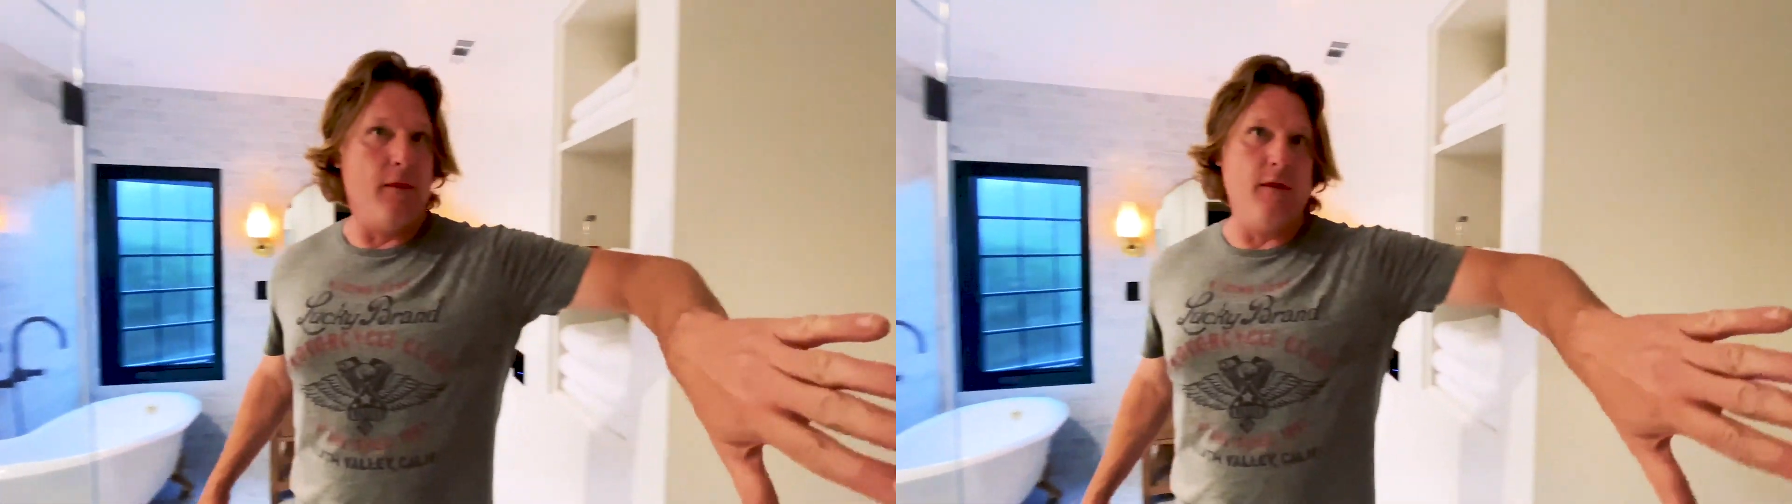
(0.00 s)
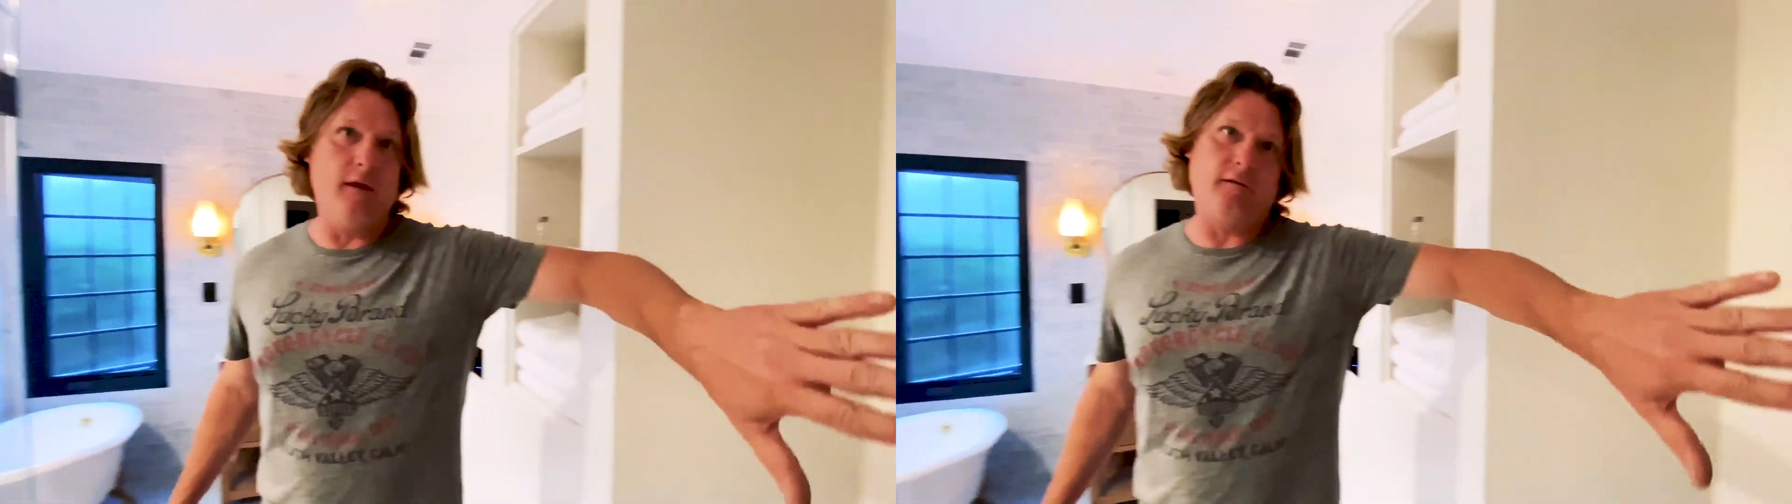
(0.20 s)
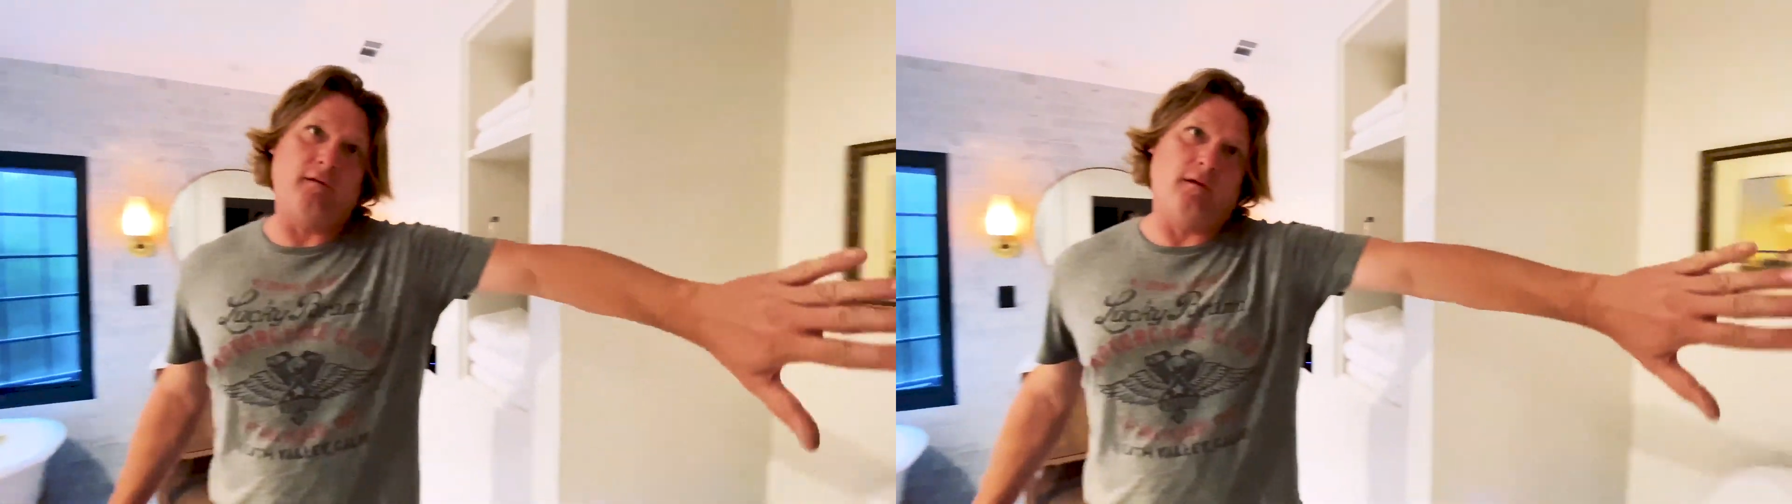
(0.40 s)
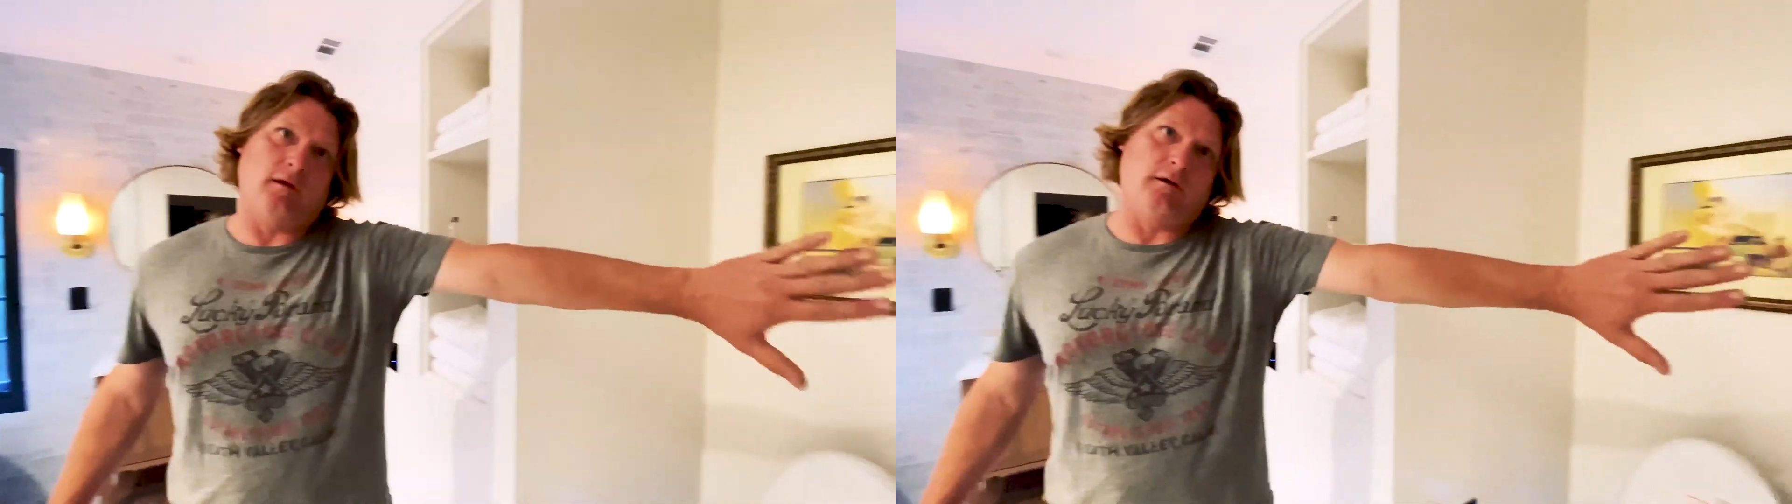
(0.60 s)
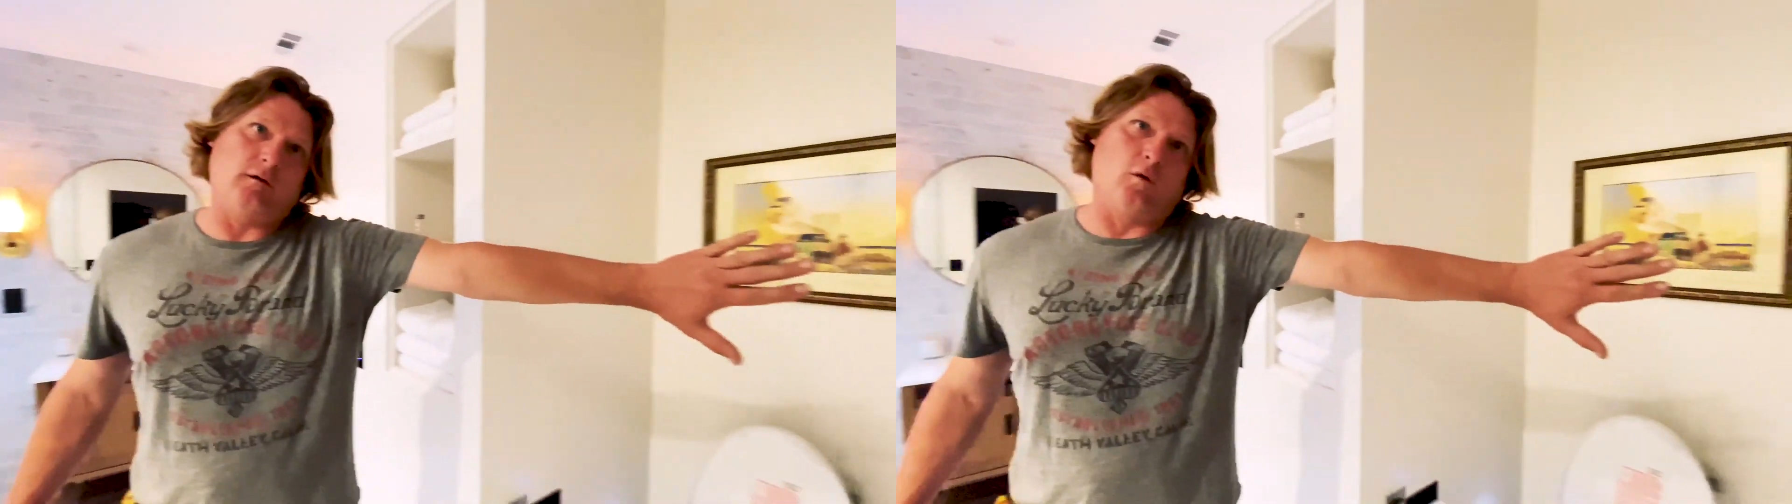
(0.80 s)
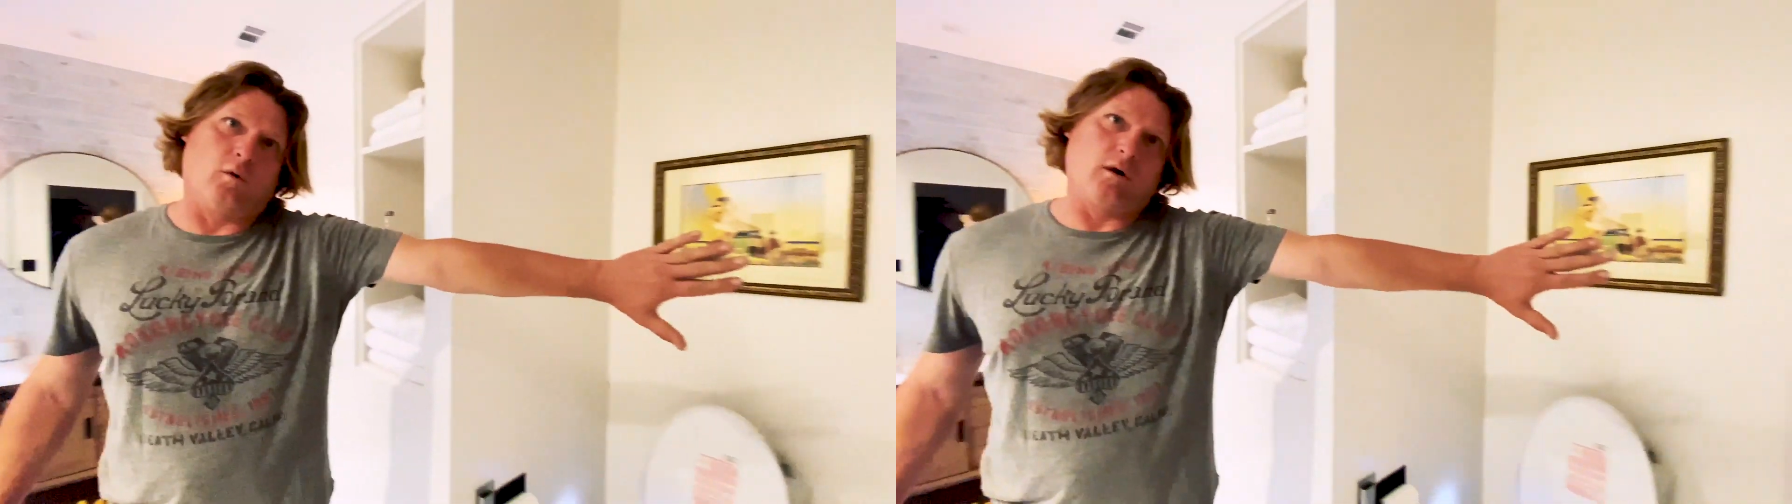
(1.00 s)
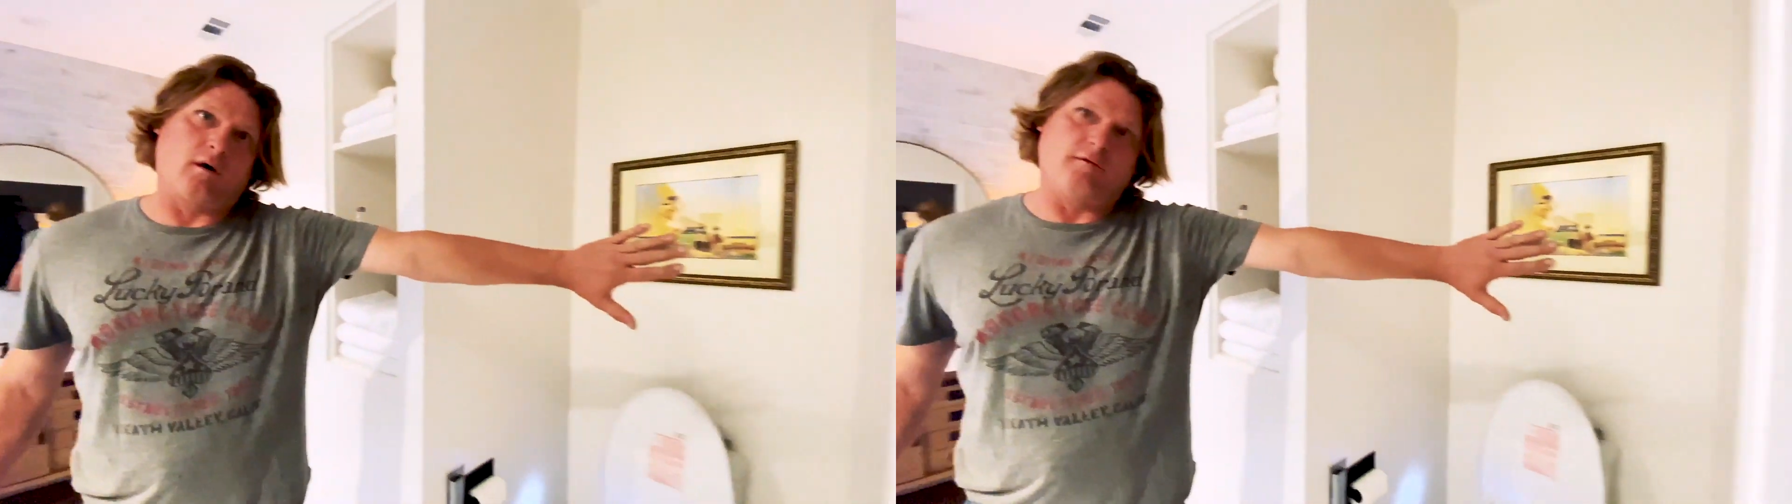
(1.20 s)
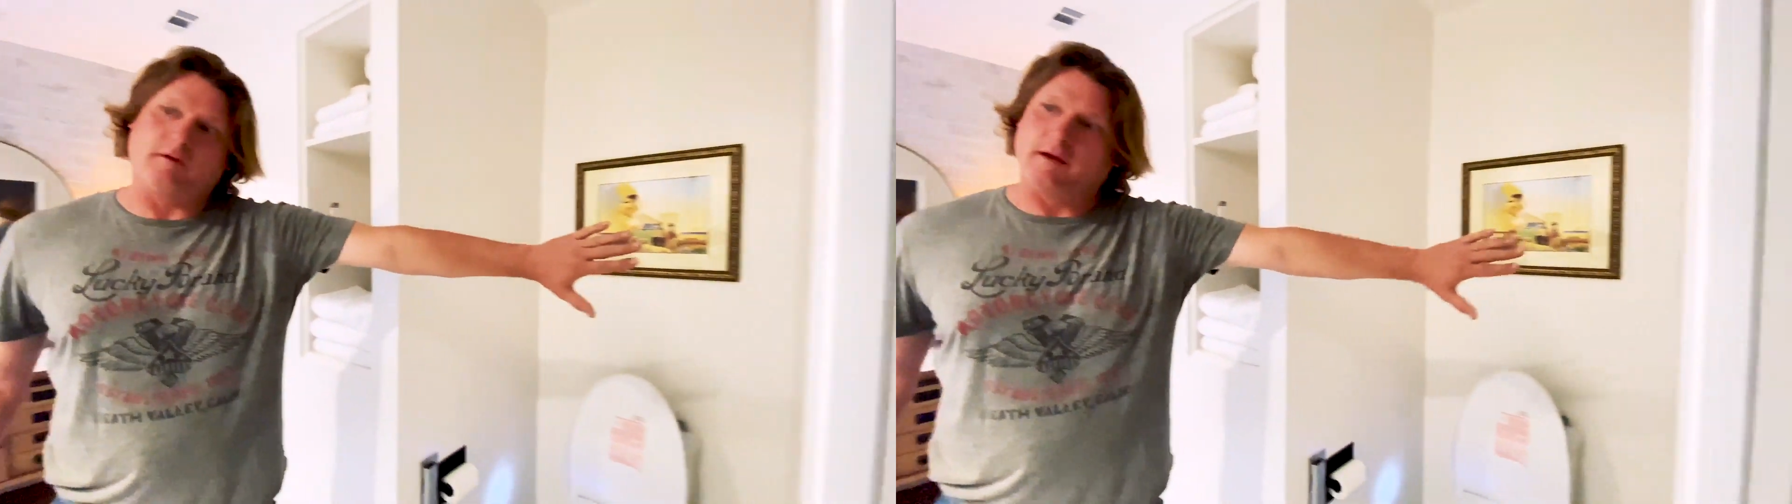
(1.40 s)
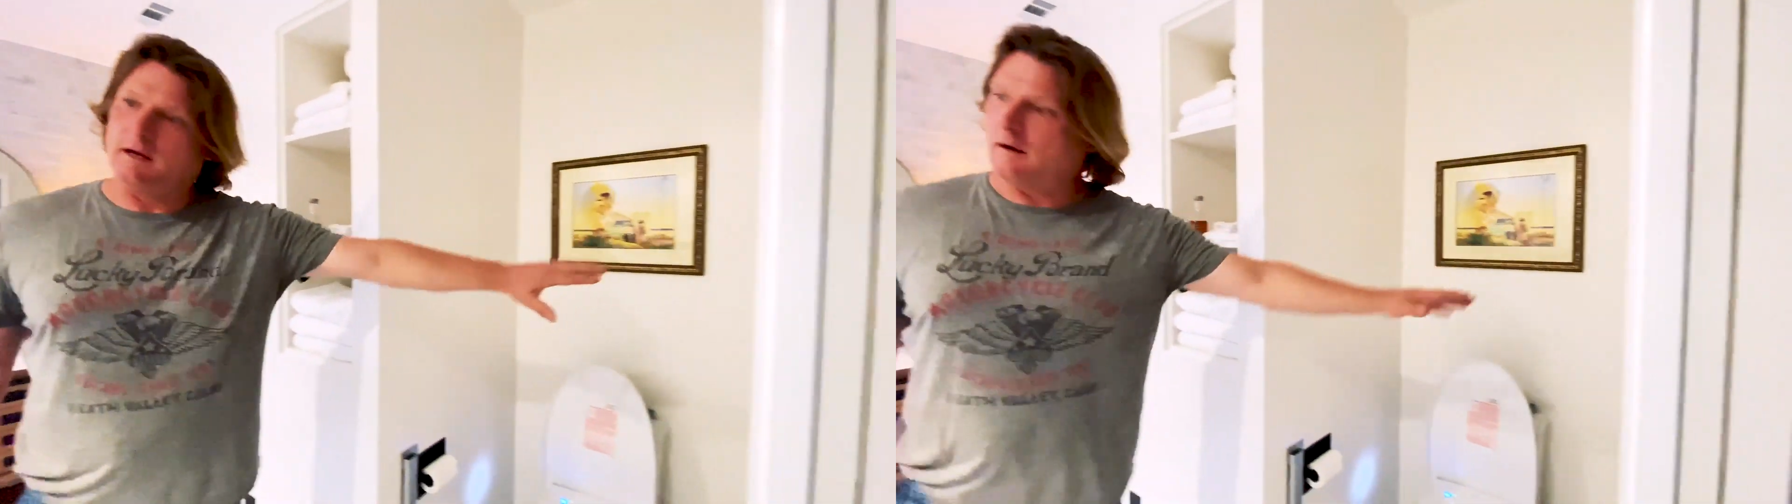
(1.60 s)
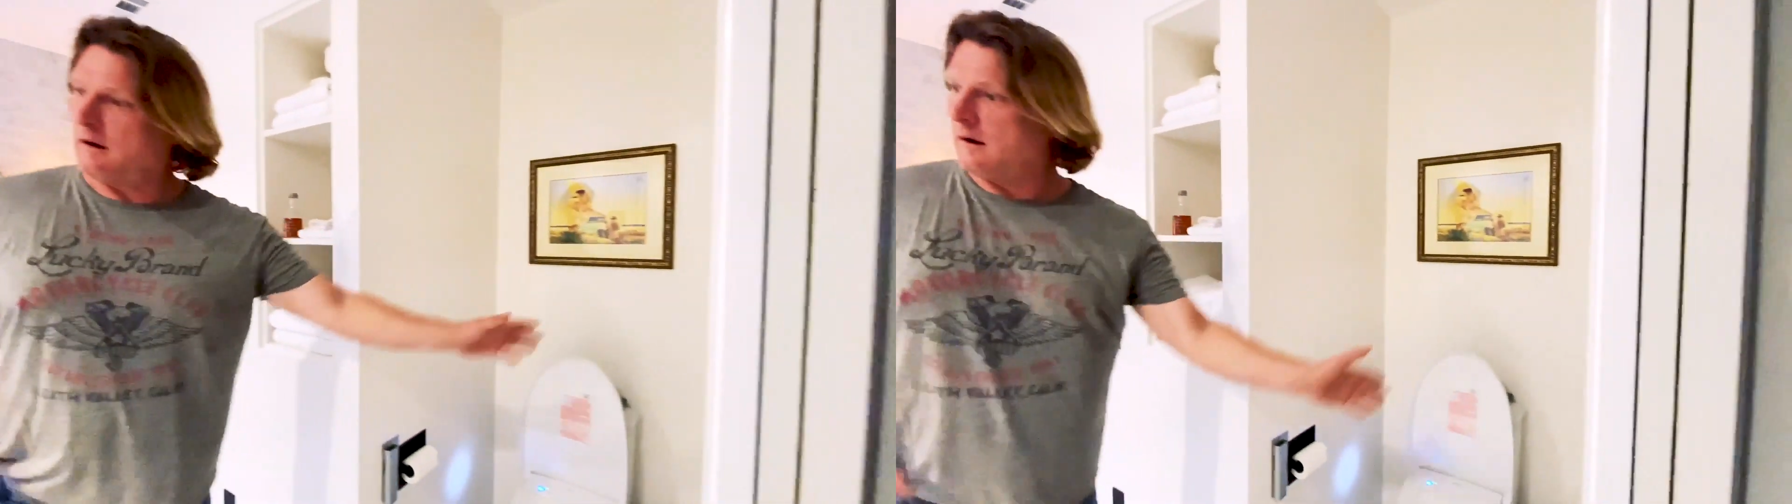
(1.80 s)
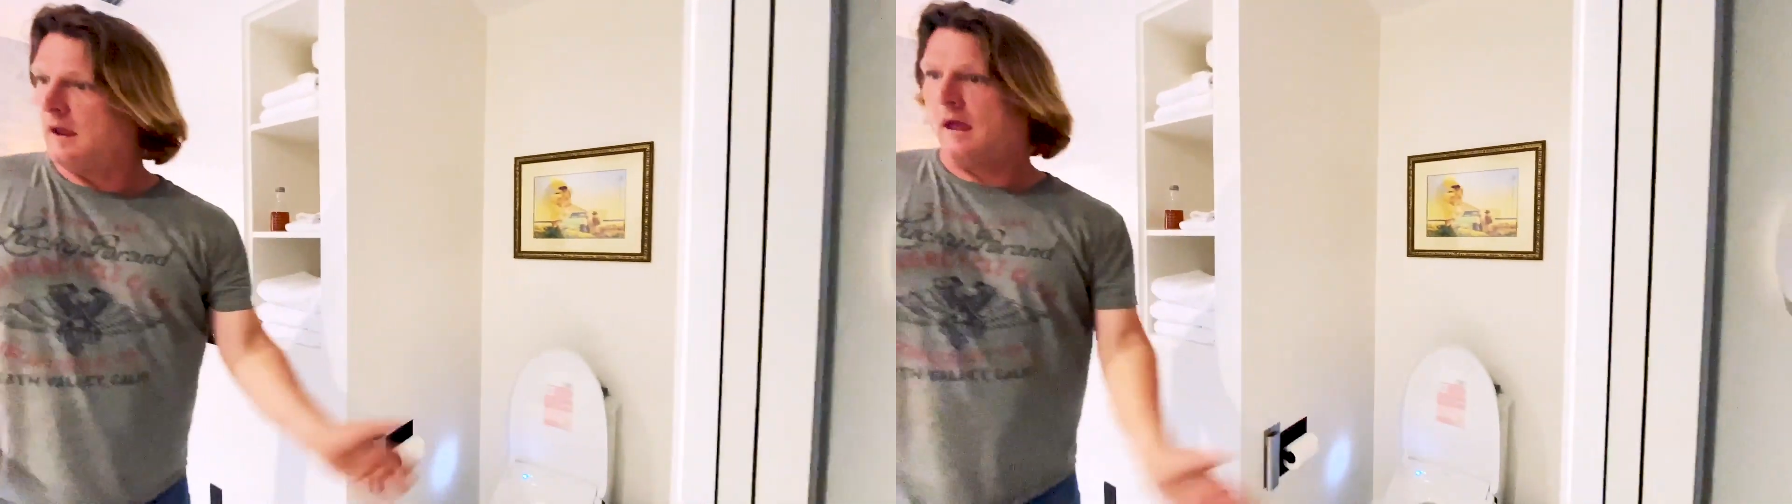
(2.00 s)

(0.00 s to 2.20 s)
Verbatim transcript: this corner over here